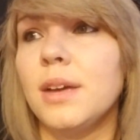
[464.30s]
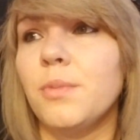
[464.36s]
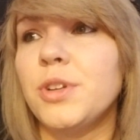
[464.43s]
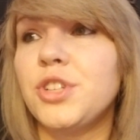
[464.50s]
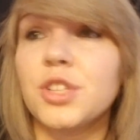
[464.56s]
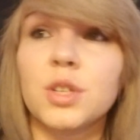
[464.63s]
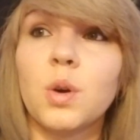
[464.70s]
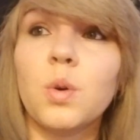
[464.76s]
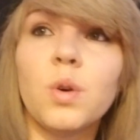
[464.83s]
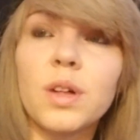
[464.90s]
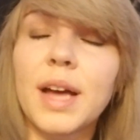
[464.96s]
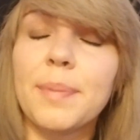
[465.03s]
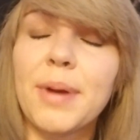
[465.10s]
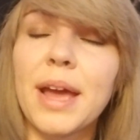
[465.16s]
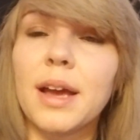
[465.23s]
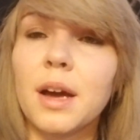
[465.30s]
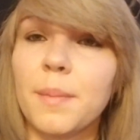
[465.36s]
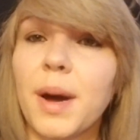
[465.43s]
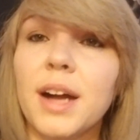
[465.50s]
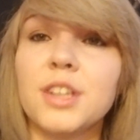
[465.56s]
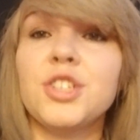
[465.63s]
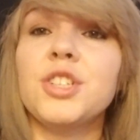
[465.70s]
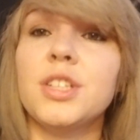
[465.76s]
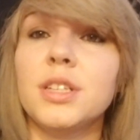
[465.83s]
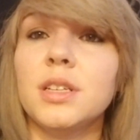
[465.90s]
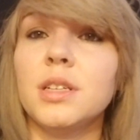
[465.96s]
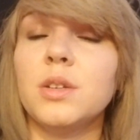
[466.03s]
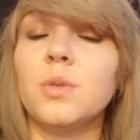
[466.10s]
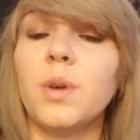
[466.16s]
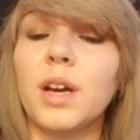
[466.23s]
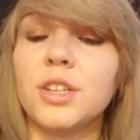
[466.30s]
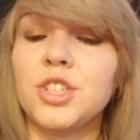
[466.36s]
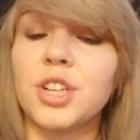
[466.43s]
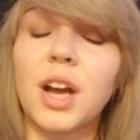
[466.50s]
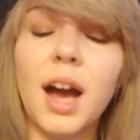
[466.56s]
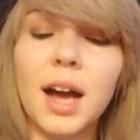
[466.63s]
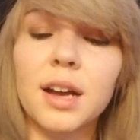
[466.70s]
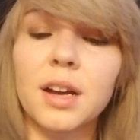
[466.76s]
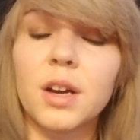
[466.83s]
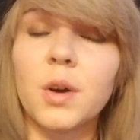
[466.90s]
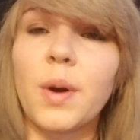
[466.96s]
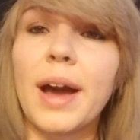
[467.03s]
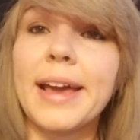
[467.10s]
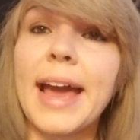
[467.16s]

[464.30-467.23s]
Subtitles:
which is cool, paying homage to Chicago.